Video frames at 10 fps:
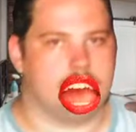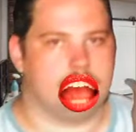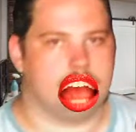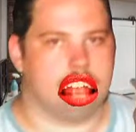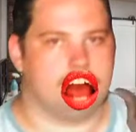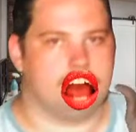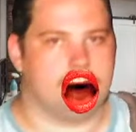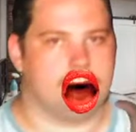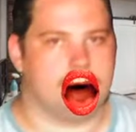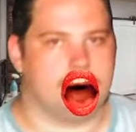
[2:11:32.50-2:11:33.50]
So yeah,
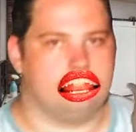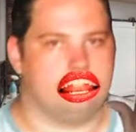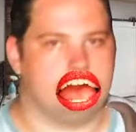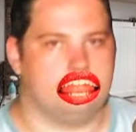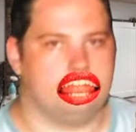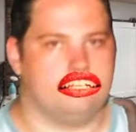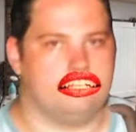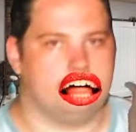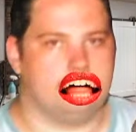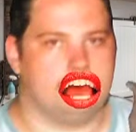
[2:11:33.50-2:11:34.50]
Joe then he put
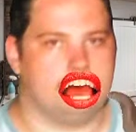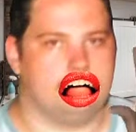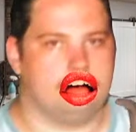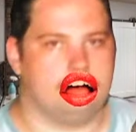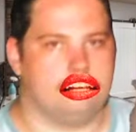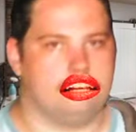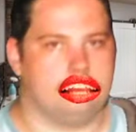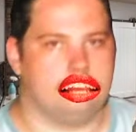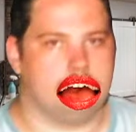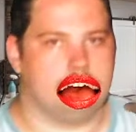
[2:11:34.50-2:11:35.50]
a smiley face in chat
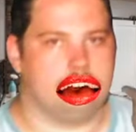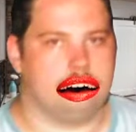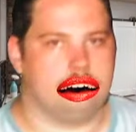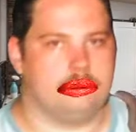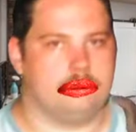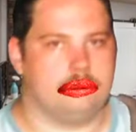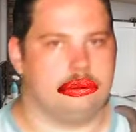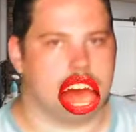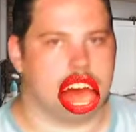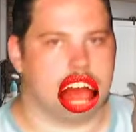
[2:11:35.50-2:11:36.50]
with a little
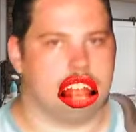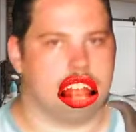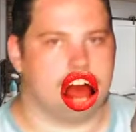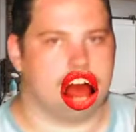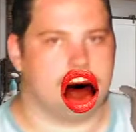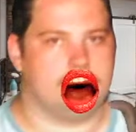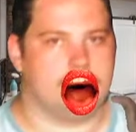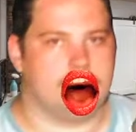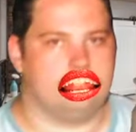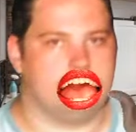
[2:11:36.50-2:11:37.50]

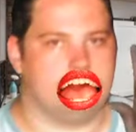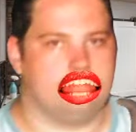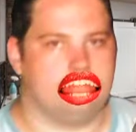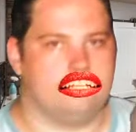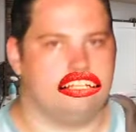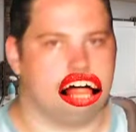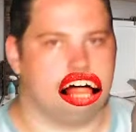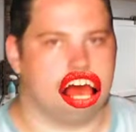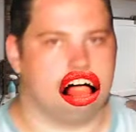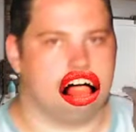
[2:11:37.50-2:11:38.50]
what the fuck is that called?
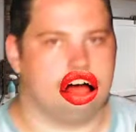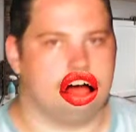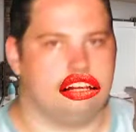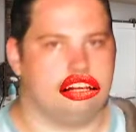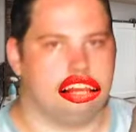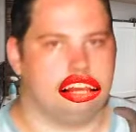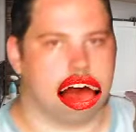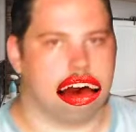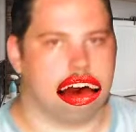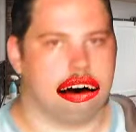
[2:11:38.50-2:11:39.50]
The up symbol.